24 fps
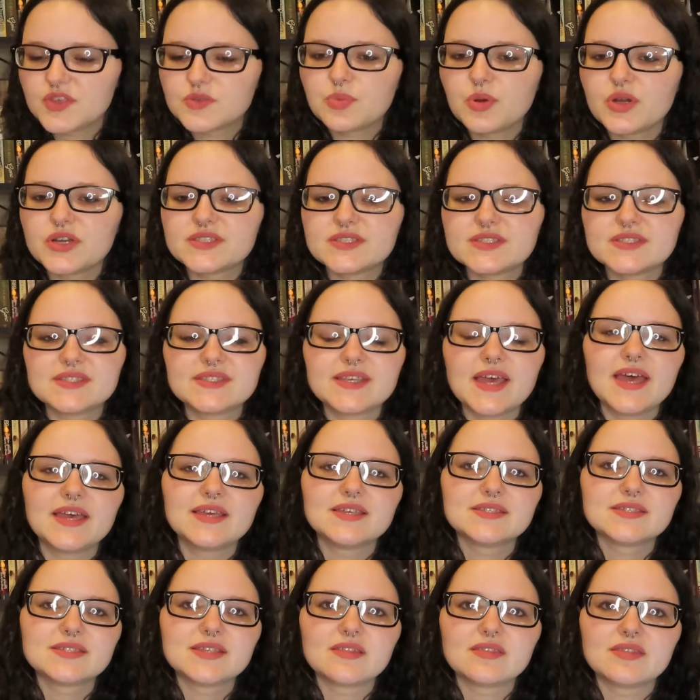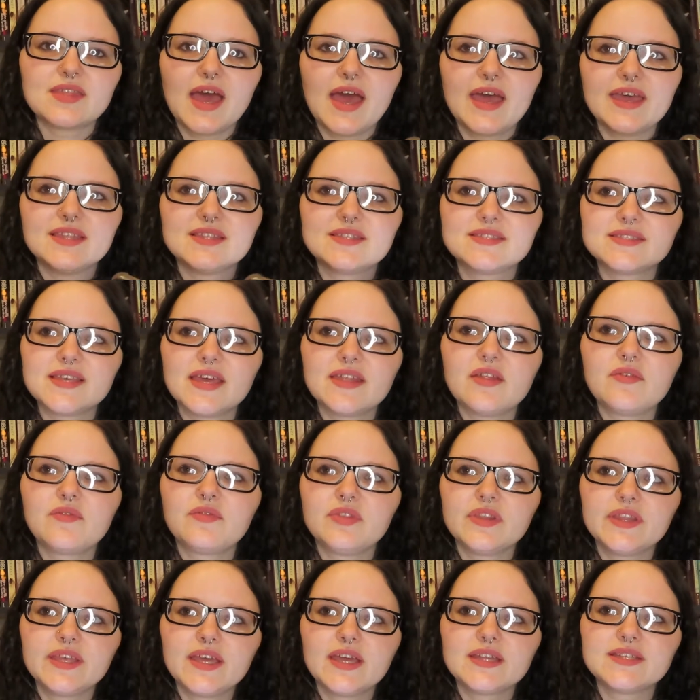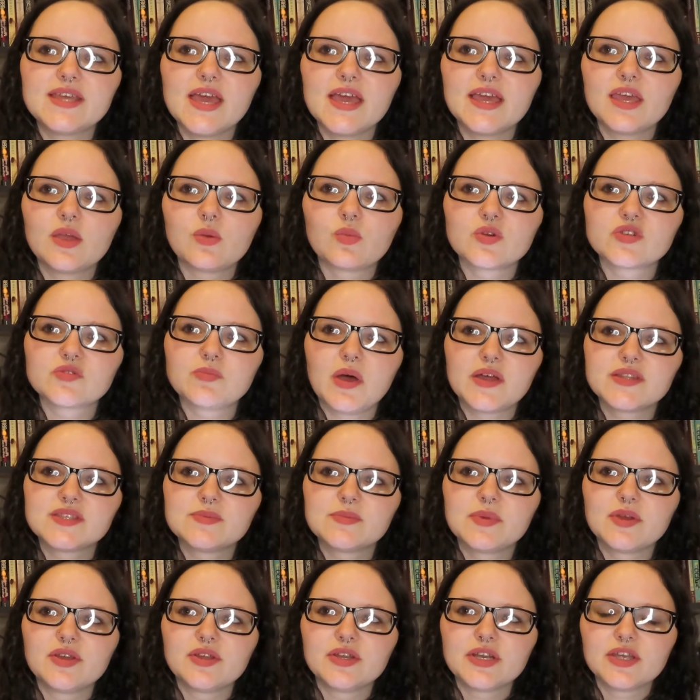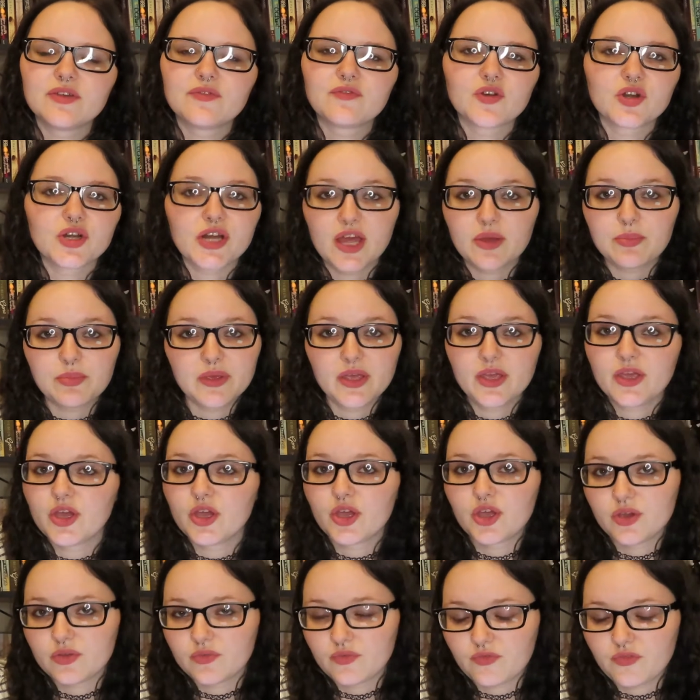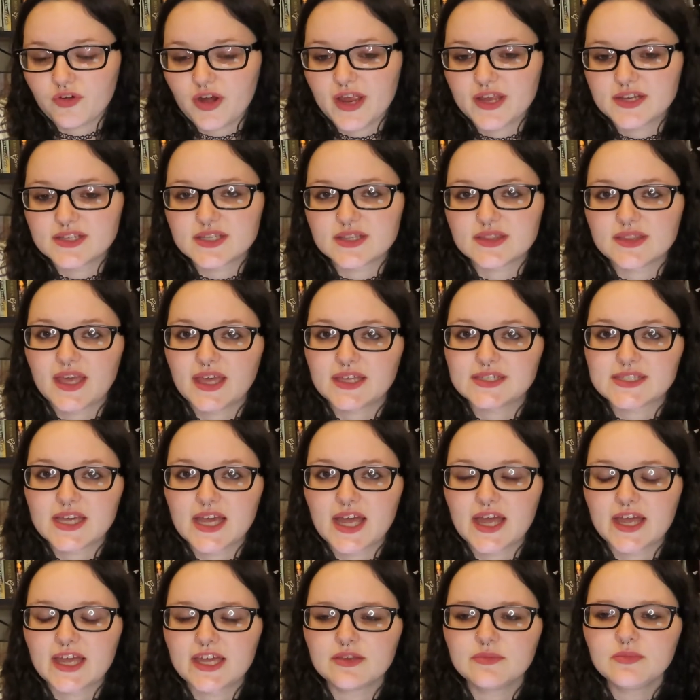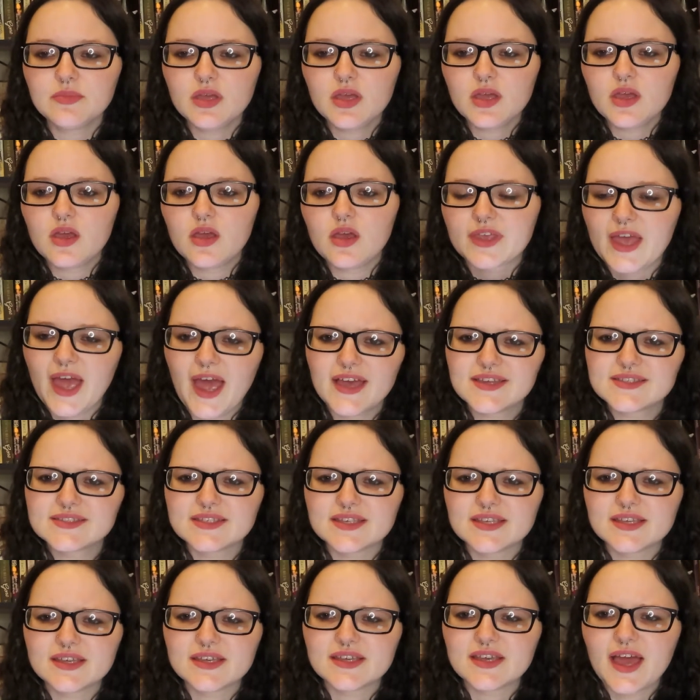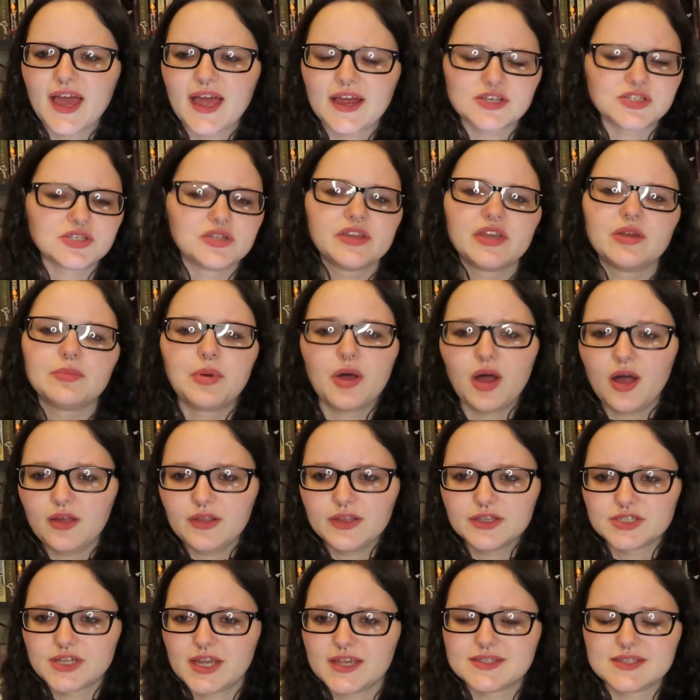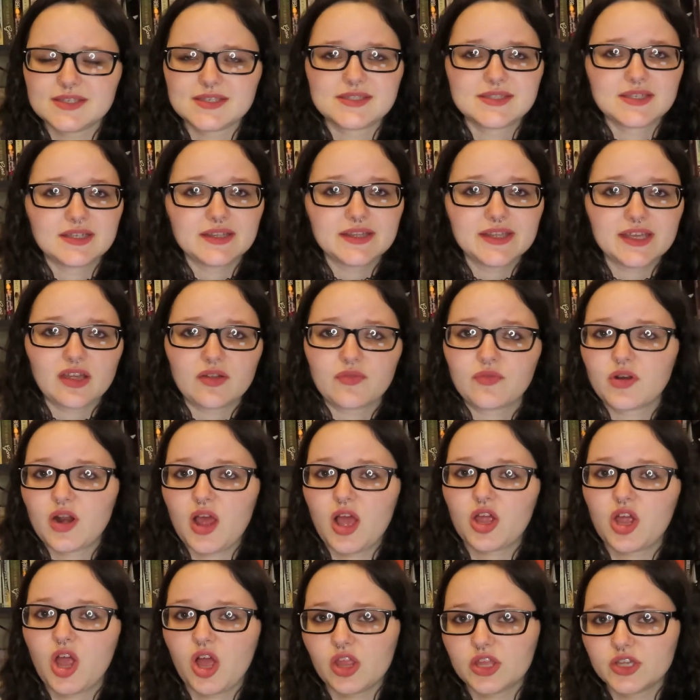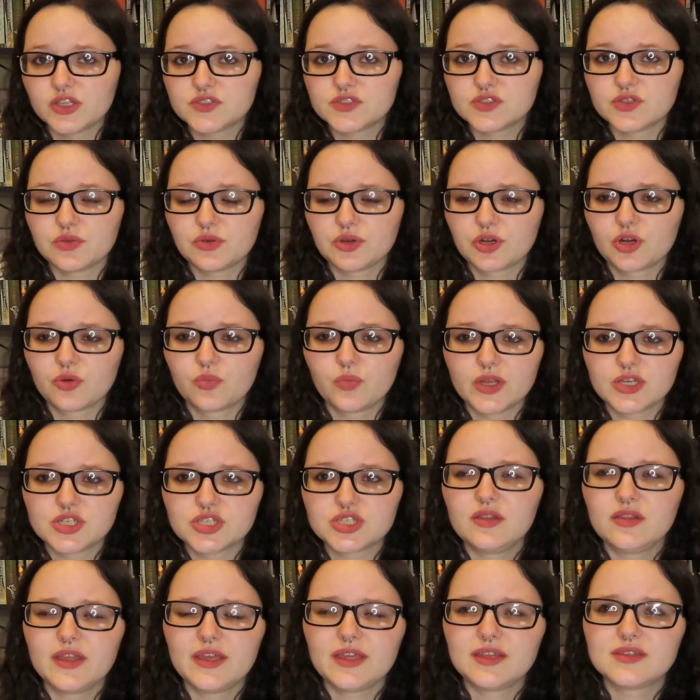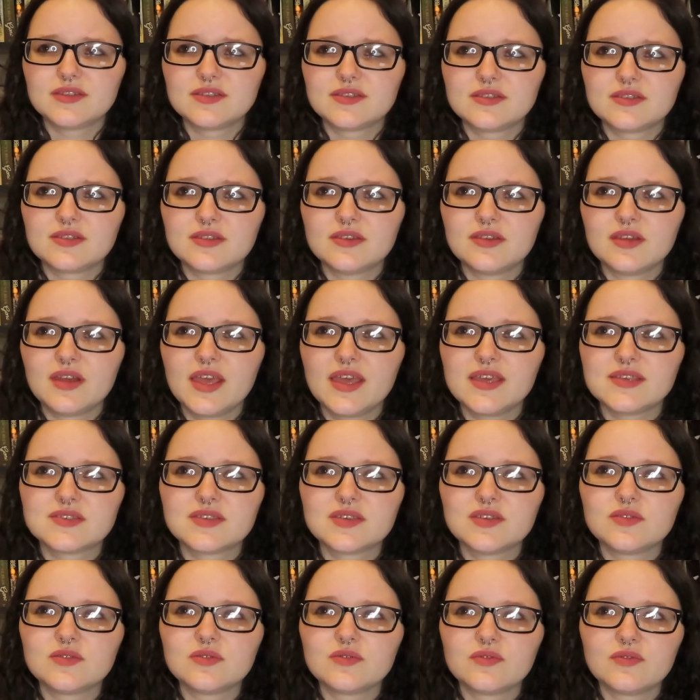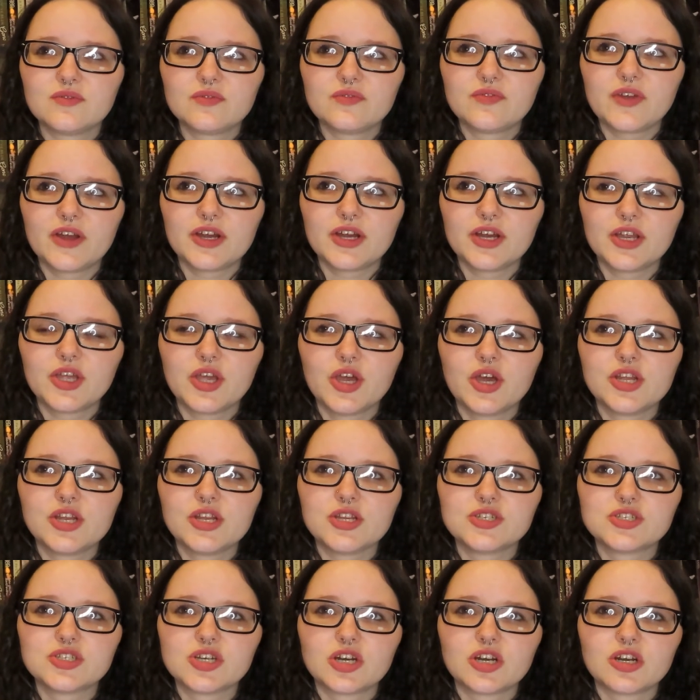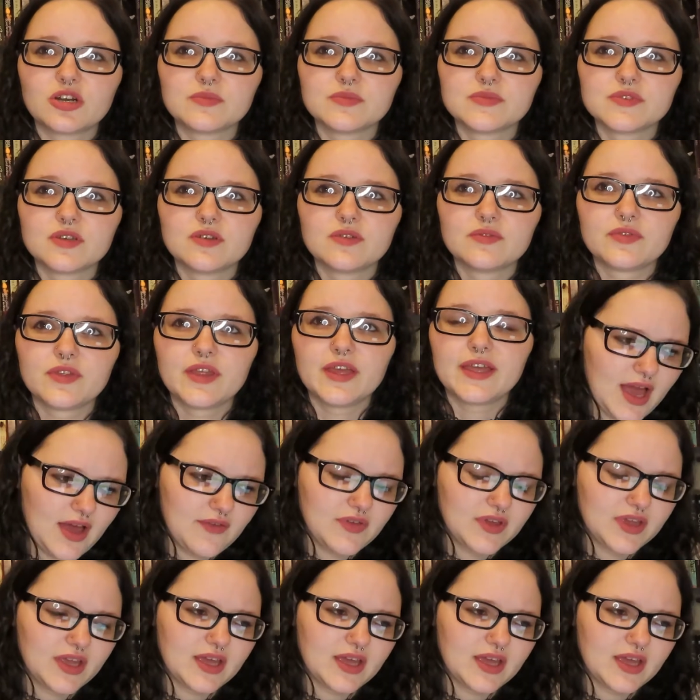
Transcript: person says that instead of Leah taking responsibility for not being a good friend in that time, Cassie actually apologizes to Leah for not calling sooner, which, like, isn't very good in terms of, like, having